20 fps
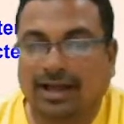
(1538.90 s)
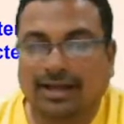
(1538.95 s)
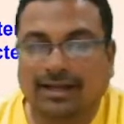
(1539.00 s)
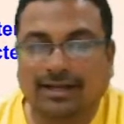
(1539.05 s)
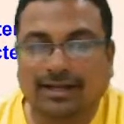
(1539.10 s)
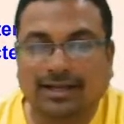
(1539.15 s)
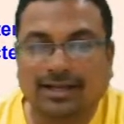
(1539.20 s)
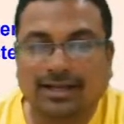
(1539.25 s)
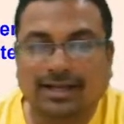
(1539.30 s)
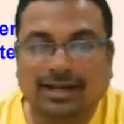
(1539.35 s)

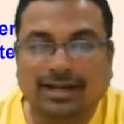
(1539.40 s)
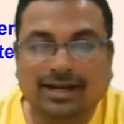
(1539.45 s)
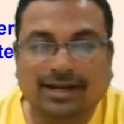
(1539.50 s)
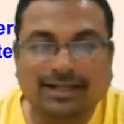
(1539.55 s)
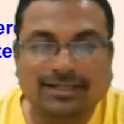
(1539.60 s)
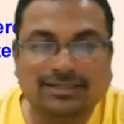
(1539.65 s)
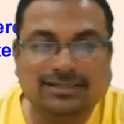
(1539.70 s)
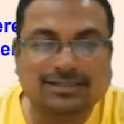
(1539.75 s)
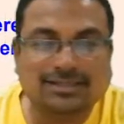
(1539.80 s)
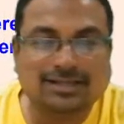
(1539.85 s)
and
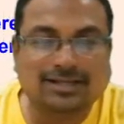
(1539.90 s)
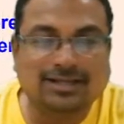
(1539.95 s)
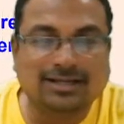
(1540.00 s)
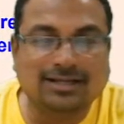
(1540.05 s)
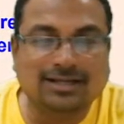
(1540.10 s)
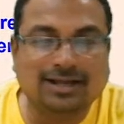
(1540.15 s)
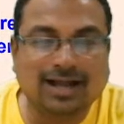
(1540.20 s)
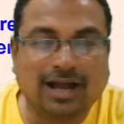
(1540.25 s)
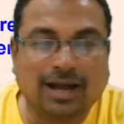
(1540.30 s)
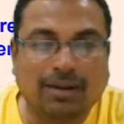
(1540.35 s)
reddish
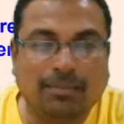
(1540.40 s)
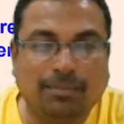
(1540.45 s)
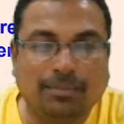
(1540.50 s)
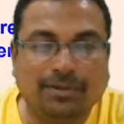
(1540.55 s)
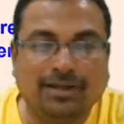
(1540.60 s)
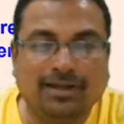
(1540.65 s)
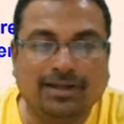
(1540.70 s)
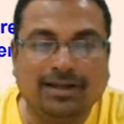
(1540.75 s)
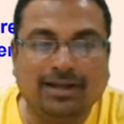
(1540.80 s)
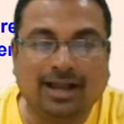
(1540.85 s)
color
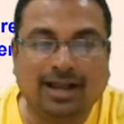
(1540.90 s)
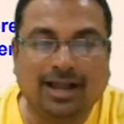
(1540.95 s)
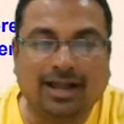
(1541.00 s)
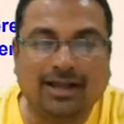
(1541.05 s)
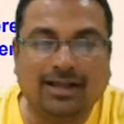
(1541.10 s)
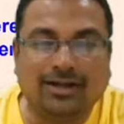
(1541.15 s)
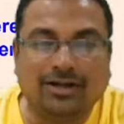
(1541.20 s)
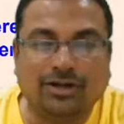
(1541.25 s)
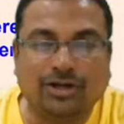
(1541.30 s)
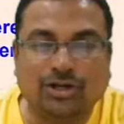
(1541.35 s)
appear
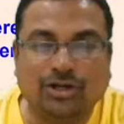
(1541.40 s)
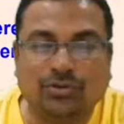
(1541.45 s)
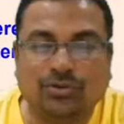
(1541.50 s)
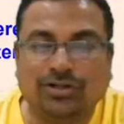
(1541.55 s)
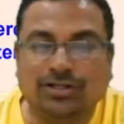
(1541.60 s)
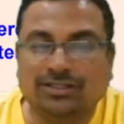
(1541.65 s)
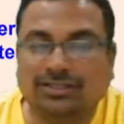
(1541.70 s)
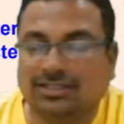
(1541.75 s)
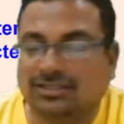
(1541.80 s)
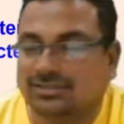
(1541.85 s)

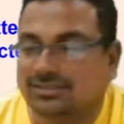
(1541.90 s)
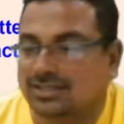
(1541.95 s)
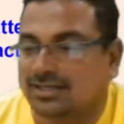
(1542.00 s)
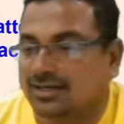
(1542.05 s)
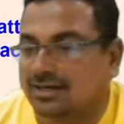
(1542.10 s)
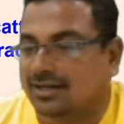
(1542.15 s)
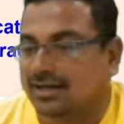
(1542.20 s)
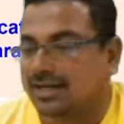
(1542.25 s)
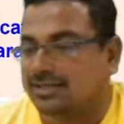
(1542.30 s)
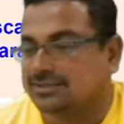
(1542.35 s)
during the
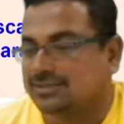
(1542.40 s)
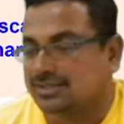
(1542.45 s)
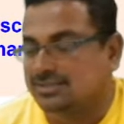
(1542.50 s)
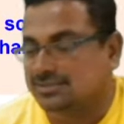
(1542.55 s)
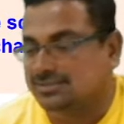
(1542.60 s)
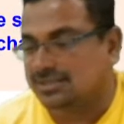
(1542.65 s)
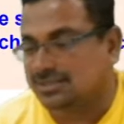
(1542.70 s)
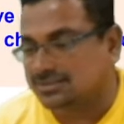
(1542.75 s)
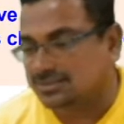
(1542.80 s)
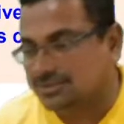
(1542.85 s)
sunrise
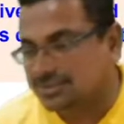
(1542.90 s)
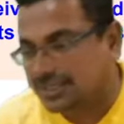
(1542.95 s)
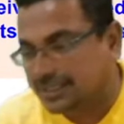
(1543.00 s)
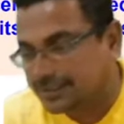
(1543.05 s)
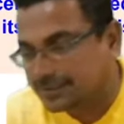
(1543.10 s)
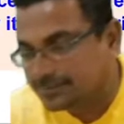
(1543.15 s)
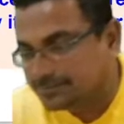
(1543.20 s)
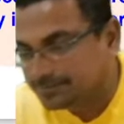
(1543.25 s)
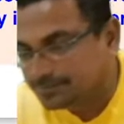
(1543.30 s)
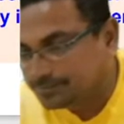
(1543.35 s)
and
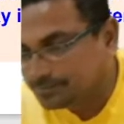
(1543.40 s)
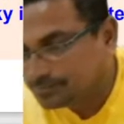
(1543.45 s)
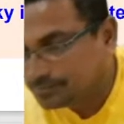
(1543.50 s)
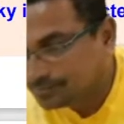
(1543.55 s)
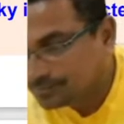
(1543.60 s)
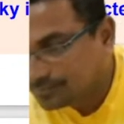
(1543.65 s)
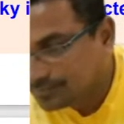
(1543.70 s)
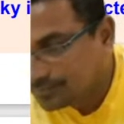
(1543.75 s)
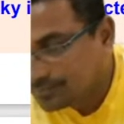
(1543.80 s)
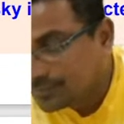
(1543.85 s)
sunset.
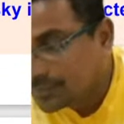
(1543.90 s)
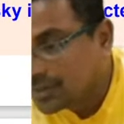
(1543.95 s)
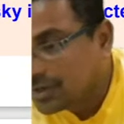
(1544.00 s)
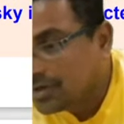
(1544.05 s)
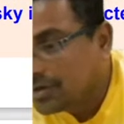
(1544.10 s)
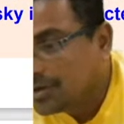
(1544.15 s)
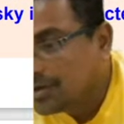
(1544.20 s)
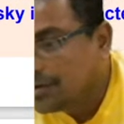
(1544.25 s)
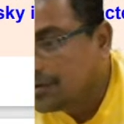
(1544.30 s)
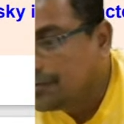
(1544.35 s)

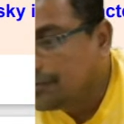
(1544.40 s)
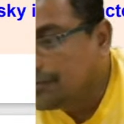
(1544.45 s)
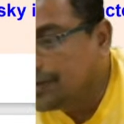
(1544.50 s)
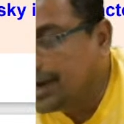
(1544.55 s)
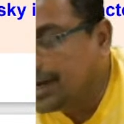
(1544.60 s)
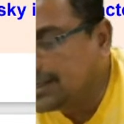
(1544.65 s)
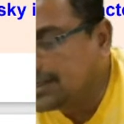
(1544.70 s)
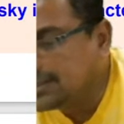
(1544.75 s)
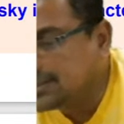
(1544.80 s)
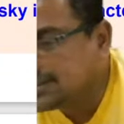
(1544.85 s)

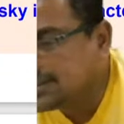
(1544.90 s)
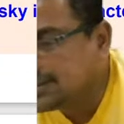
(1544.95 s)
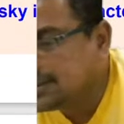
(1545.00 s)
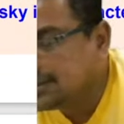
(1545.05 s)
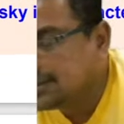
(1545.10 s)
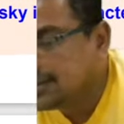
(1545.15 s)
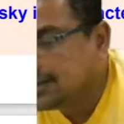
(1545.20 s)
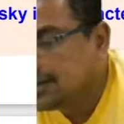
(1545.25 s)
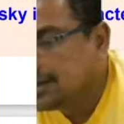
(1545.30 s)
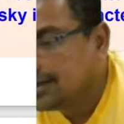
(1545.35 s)
Friends,
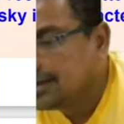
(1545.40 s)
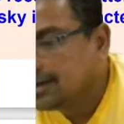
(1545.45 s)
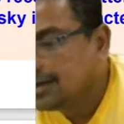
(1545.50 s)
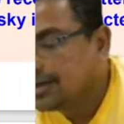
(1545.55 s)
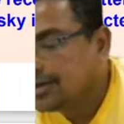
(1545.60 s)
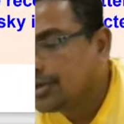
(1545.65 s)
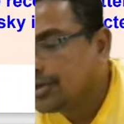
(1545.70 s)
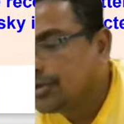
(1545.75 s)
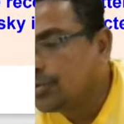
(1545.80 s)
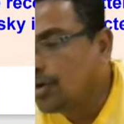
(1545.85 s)

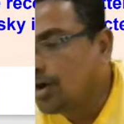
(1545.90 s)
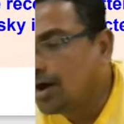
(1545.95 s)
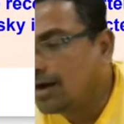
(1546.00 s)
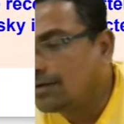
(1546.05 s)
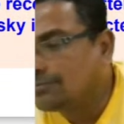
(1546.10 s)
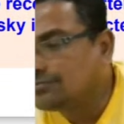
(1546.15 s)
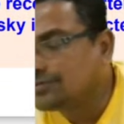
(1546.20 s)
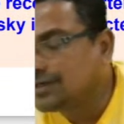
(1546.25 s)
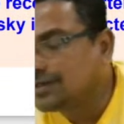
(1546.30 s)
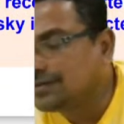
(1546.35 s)
you
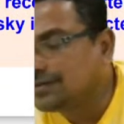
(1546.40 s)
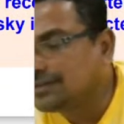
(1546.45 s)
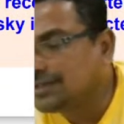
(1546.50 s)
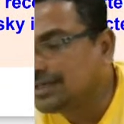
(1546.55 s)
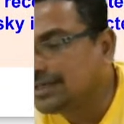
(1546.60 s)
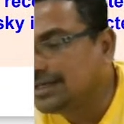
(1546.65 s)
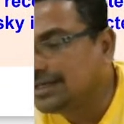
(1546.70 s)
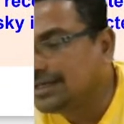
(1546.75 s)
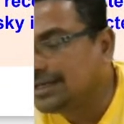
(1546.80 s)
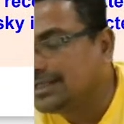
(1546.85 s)
observe
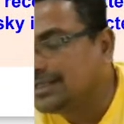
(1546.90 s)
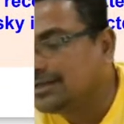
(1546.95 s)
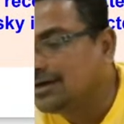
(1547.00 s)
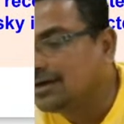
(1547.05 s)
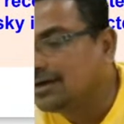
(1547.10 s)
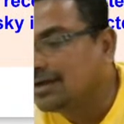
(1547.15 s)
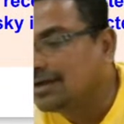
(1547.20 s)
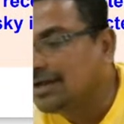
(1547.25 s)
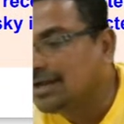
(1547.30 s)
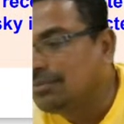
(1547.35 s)
that in
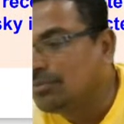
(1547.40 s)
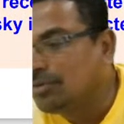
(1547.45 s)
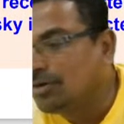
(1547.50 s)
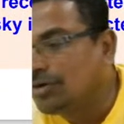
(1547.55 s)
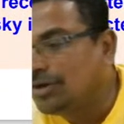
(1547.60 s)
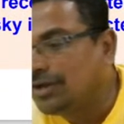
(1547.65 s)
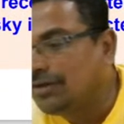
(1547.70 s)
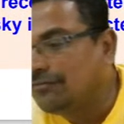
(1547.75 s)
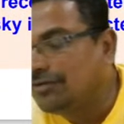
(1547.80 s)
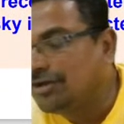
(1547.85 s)
the early
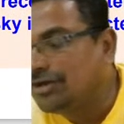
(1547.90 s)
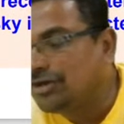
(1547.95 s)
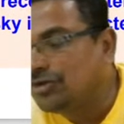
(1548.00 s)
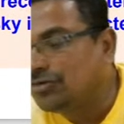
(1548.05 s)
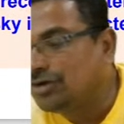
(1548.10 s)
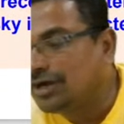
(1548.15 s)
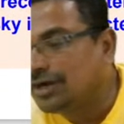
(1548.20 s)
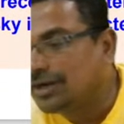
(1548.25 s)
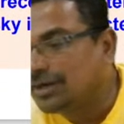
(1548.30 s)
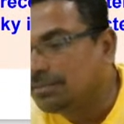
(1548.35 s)
morning when
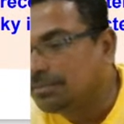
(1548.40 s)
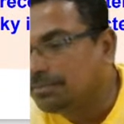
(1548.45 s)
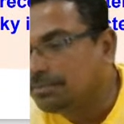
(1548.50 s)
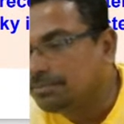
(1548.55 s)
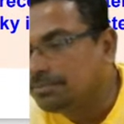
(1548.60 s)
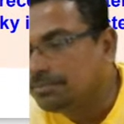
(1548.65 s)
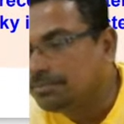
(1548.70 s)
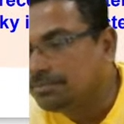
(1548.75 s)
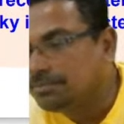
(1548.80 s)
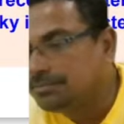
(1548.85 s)
you get up,
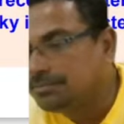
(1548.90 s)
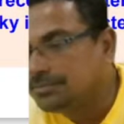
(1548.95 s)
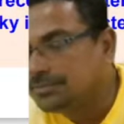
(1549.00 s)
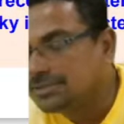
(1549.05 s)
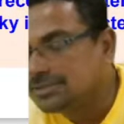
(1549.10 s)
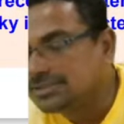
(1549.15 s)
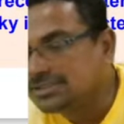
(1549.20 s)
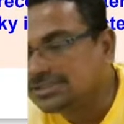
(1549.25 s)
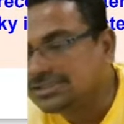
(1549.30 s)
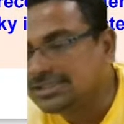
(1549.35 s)

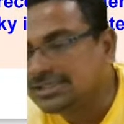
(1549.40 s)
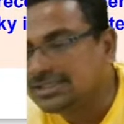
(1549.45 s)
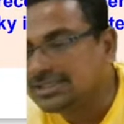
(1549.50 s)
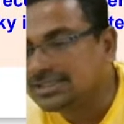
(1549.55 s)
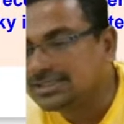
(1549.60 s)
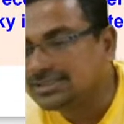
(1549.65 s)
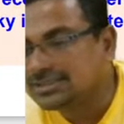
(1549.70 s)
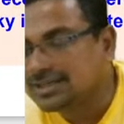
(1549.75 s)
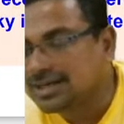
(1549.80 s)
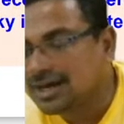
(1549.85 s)
see
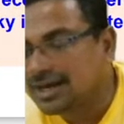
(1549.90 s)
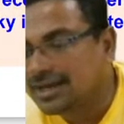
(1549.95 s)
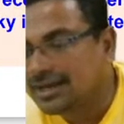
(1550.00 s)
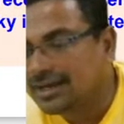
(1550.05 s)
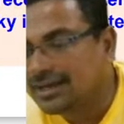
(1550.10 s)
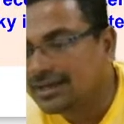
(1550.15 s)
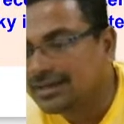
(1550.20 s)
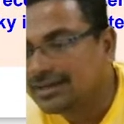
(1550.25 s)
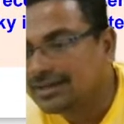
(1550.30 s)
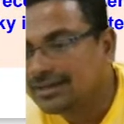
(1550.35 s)
the
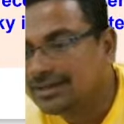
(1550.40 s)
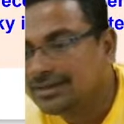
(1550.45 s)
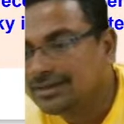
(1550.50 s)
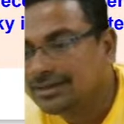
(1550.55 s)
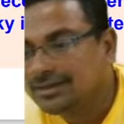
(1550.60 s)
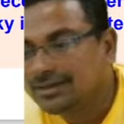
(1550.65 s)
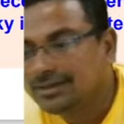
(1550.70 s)
sky